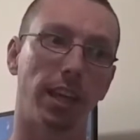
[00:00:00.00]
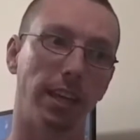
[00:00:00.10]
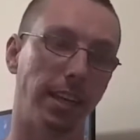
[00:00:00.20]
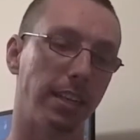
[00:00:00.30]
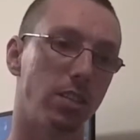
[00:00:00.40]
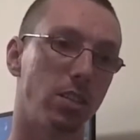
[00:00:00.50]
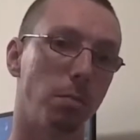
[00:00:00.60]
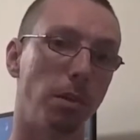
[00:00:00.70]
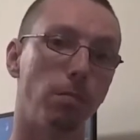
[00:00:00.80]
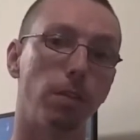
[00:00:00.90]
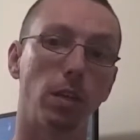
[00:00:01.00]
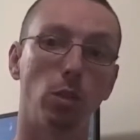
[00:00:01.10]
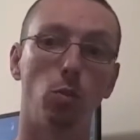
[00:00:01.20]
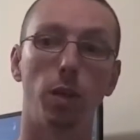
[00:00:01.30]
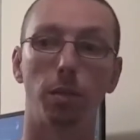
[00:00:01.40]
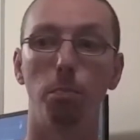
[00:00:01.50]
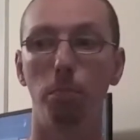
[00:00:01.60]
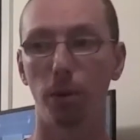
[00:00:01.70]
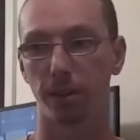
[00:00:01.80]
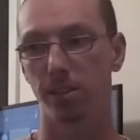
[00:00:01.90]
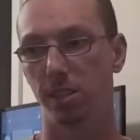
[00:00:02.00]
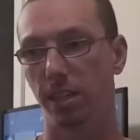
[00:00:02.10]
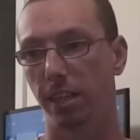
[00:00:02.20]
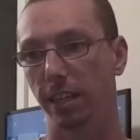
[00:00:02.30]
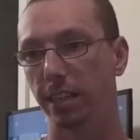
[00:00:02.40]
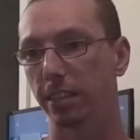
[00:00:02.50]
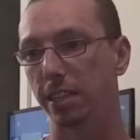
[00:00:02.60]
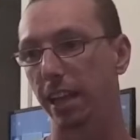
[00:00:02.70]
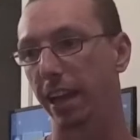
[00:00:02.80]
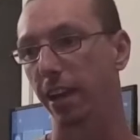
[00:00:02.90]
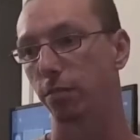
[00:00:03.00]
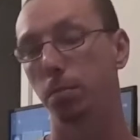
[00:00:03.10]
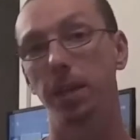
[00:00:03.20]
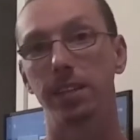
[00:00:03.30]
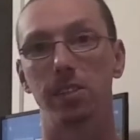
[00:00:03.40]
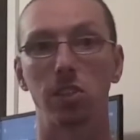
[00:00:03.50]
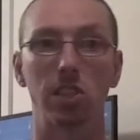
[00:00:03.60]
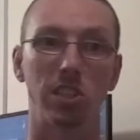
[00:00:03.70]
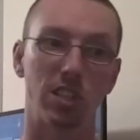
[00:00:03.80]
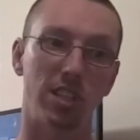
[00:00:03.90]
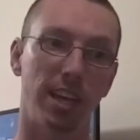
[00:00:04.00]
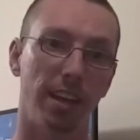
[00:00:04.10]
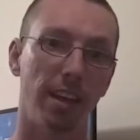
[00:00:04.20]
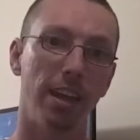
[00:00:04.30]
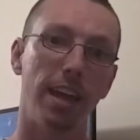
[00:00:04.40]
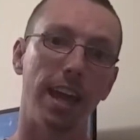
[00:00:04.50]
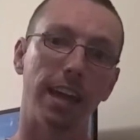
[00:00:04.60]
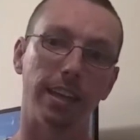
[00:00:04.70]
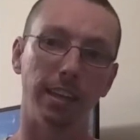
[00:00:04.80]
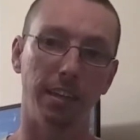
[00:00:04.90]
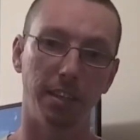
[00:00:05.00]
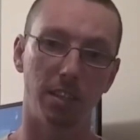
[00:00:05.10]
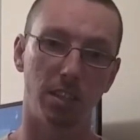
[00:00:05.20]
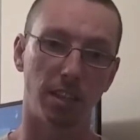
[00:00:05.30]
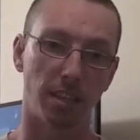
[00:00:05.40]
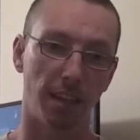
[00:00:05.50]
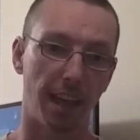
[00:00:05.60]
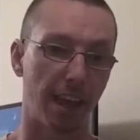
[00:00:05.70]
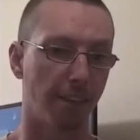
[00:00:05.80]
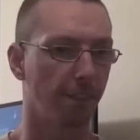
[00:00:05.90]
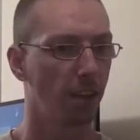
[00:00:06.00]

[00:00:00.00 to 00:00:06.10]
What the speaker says: It needs to be filled with books, and it needs to have places to sit, and it needs to have,